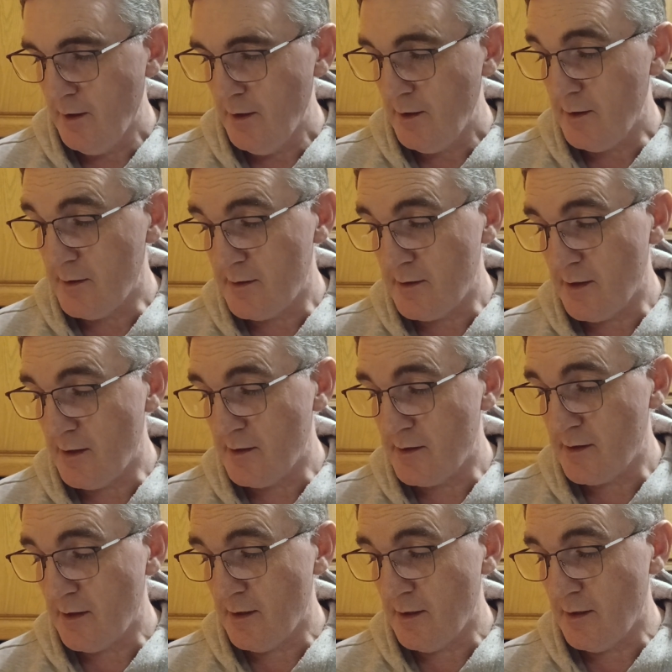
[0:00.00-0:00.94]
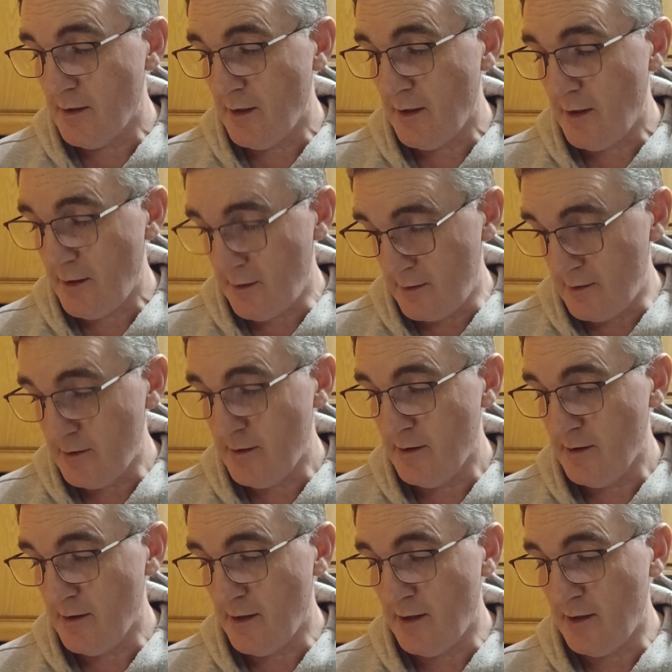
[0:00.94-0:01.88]
He says, and
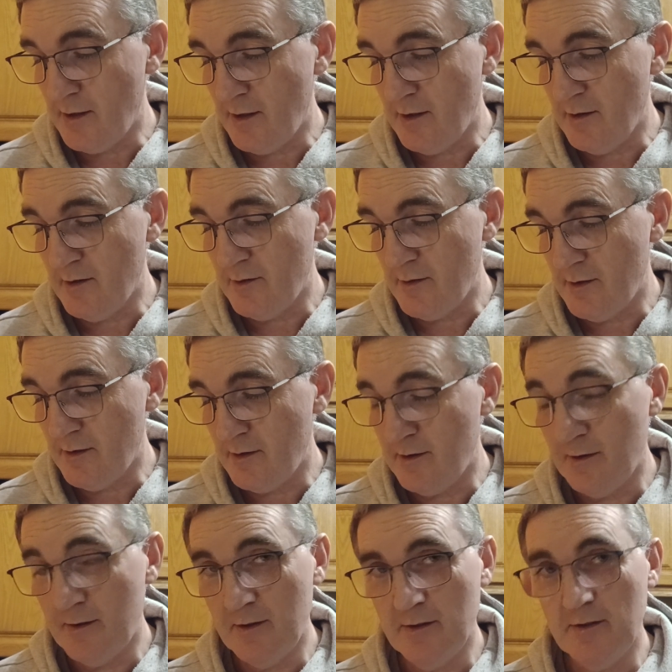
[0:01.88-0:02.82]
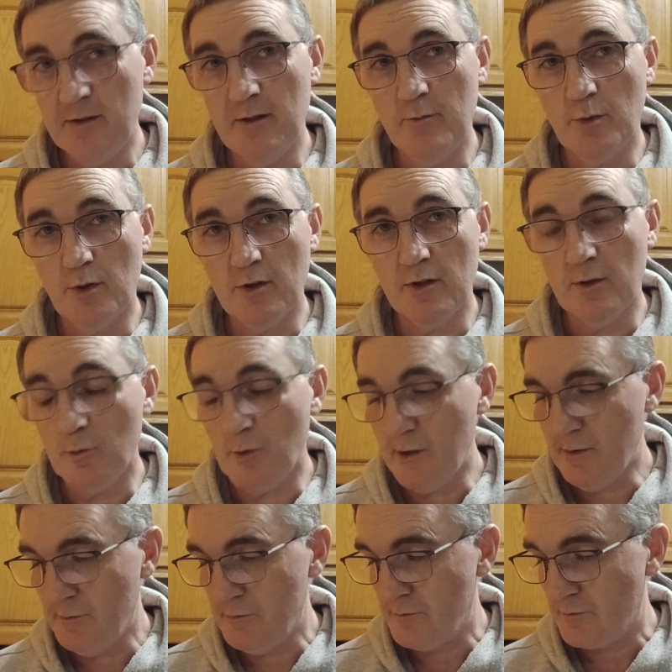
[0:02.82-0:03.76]
this is the important
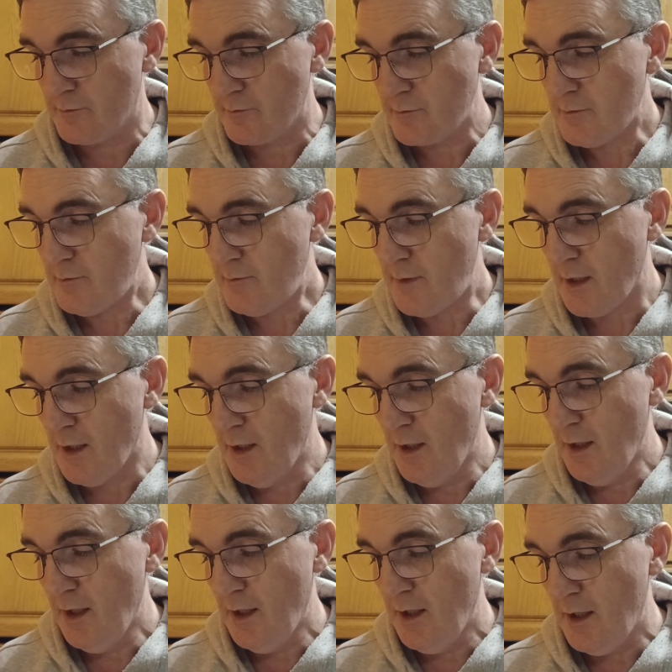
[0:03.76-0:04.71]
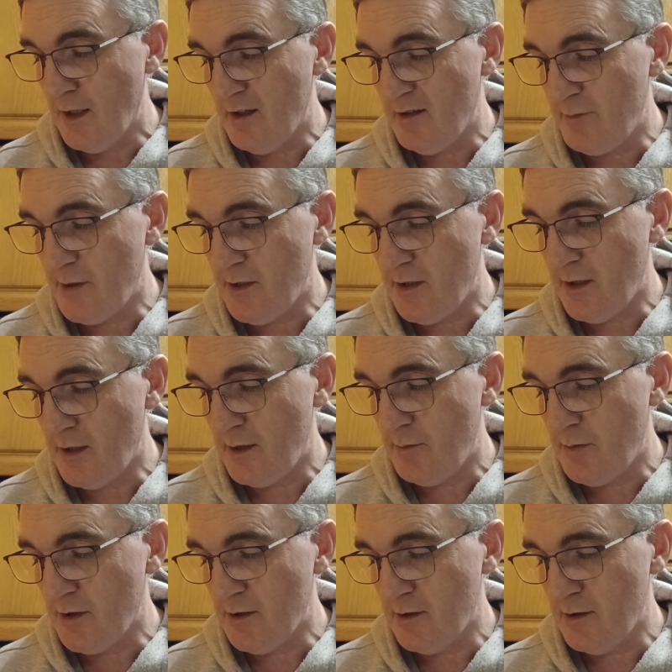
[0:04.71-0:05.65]
one, I have been
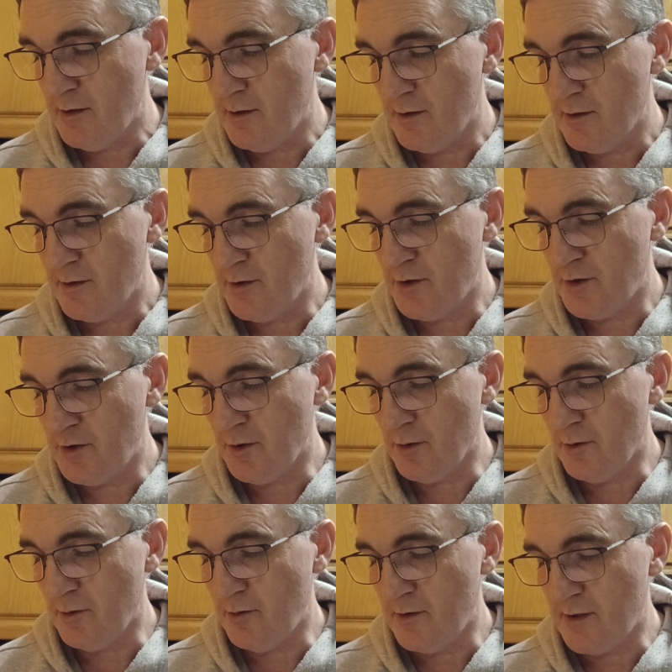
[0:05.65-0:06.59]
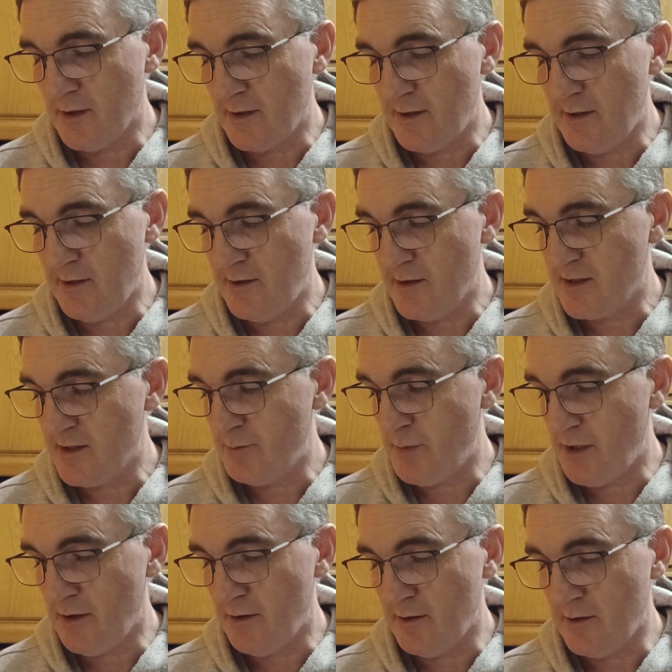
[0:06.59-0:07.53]
able to show that these
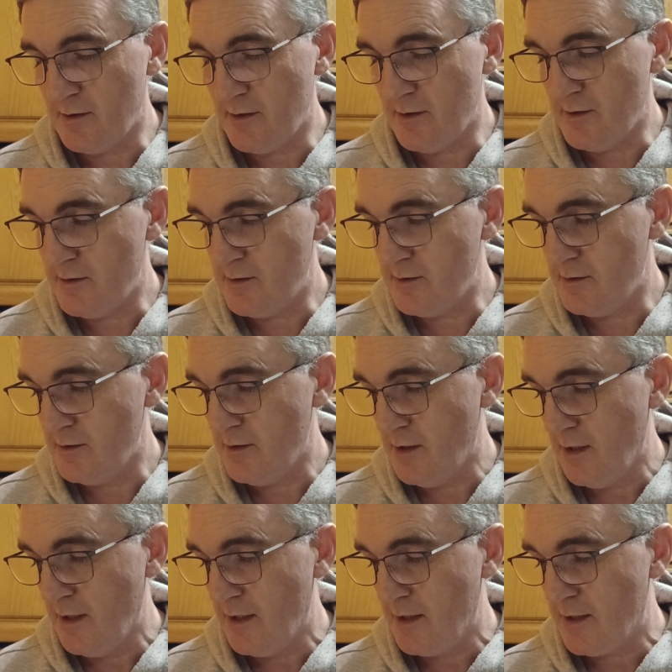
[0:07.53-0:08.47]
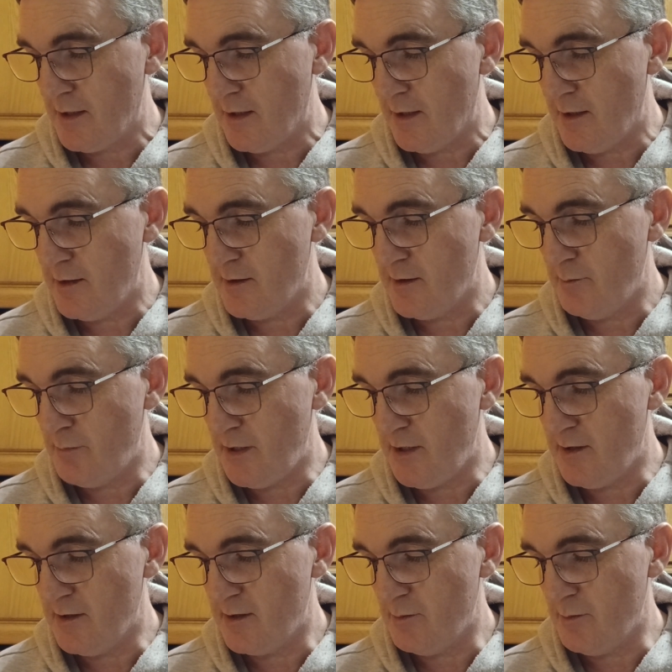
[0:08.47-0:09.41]
experiences can't be
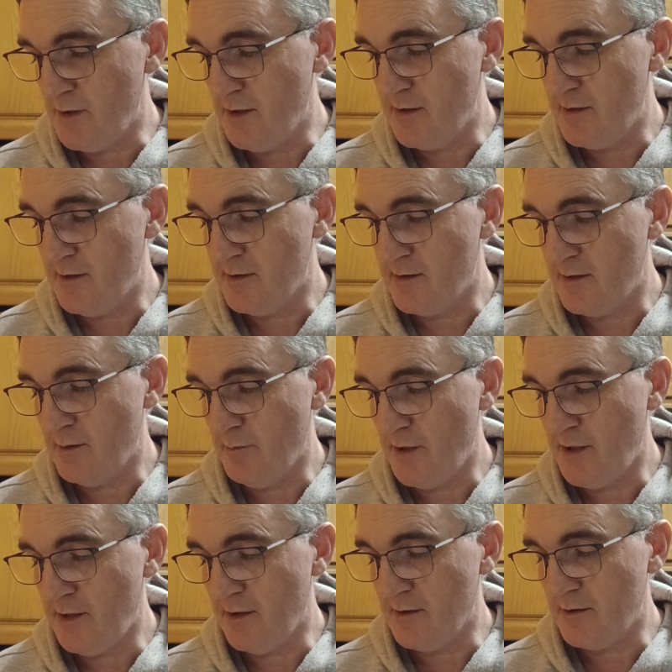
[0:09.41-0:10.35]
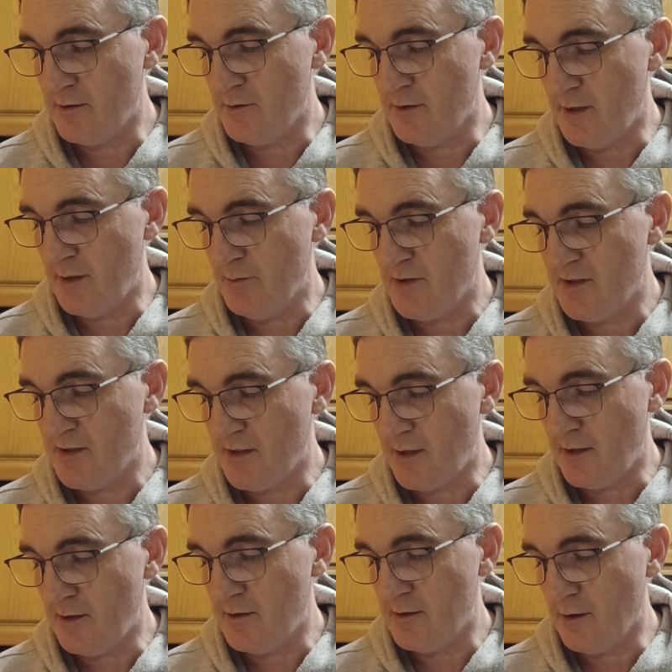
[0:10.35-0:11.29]
dismissed simply as dream
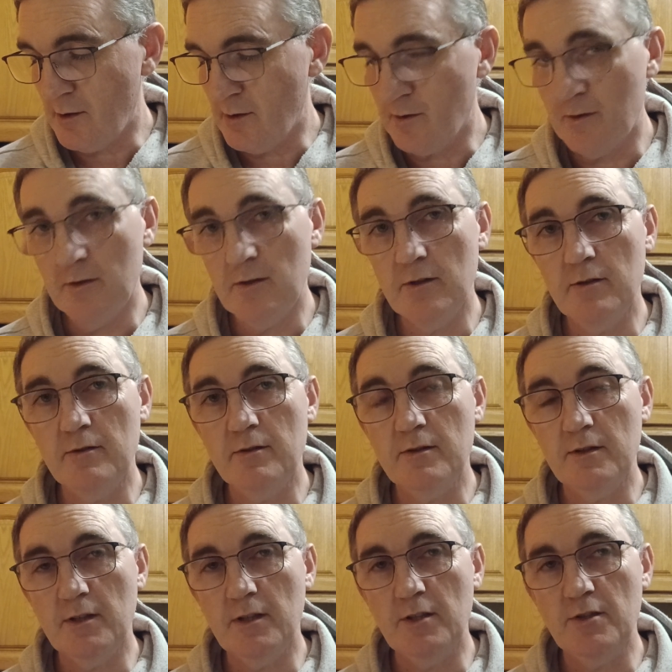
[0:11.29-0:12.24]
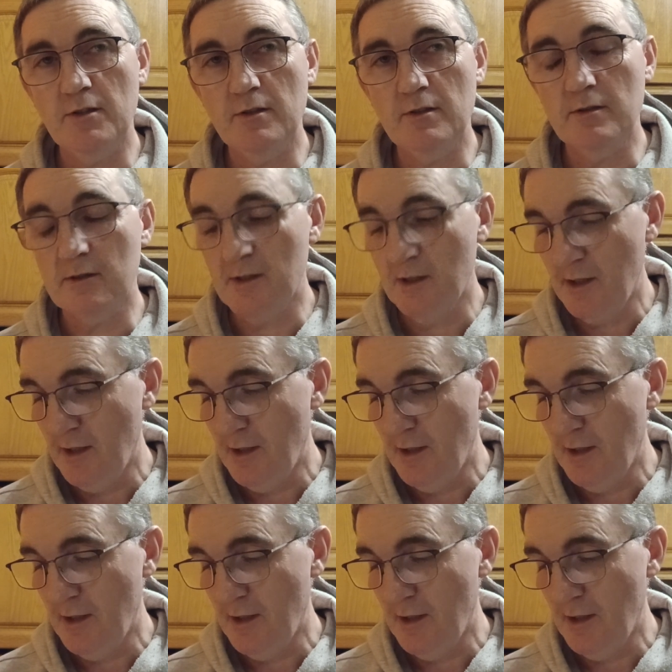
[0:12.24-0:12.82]
states or hallucinations.